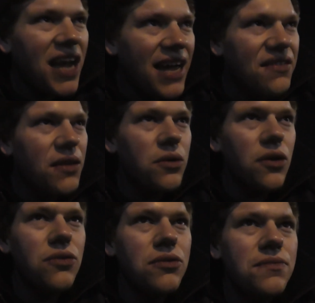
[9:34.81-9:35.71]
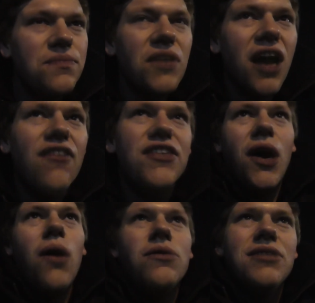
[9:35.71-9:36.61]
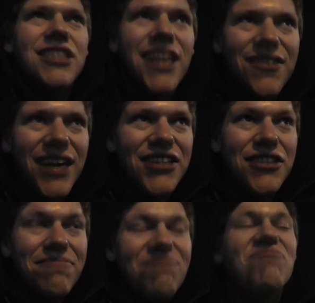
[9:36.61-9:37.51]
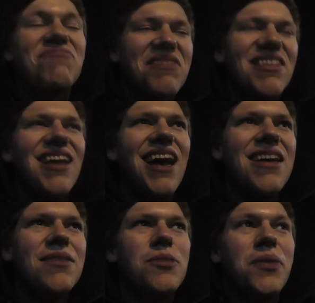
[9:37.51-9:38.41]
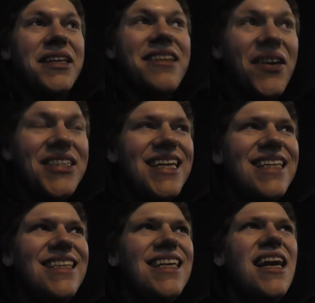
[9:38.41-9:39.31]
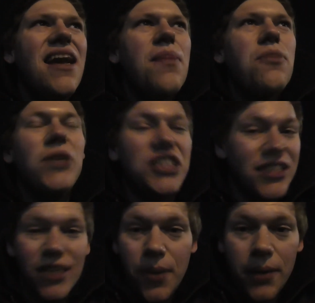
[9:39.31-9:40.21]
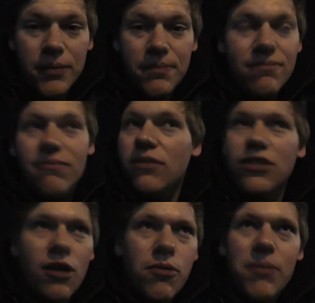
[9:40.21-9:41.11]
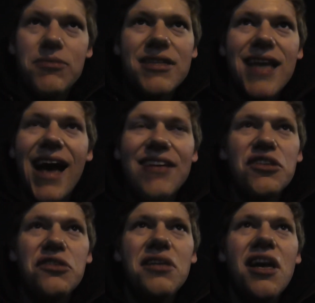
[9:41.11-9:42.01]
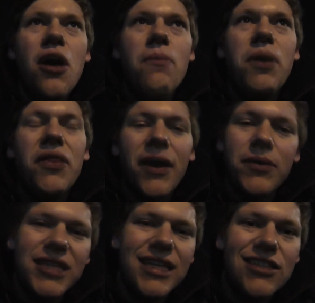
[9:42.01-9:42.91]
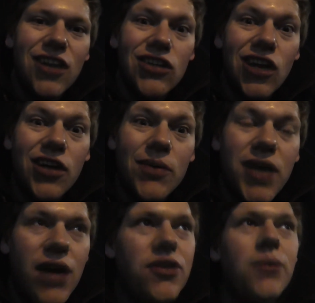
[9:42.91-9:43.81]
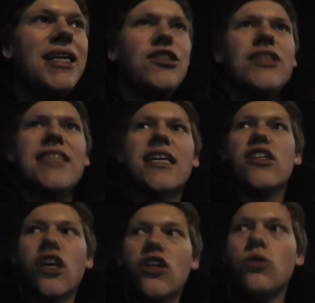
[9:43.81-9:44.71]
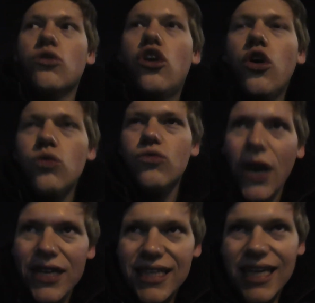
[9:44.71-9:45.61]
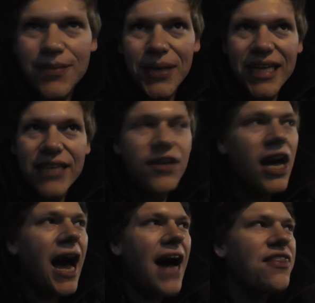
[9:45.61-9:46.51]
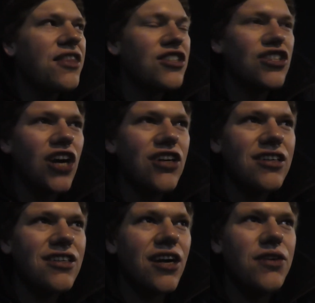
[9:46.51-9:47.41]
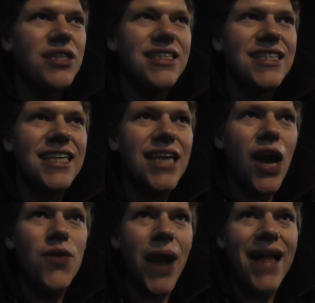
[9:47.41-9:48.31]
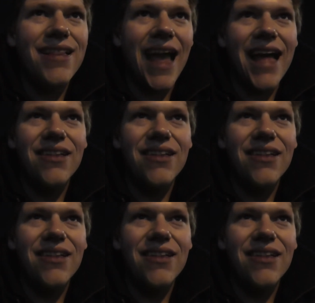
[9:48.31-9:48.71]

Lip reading: And they were all of an older generation, to put it nicely, which isn't a problem. There's no problem with that at all. But they were singing songs I don't know. They were literally singing a song called Cool Rider, I believe, and the song goes Collrider.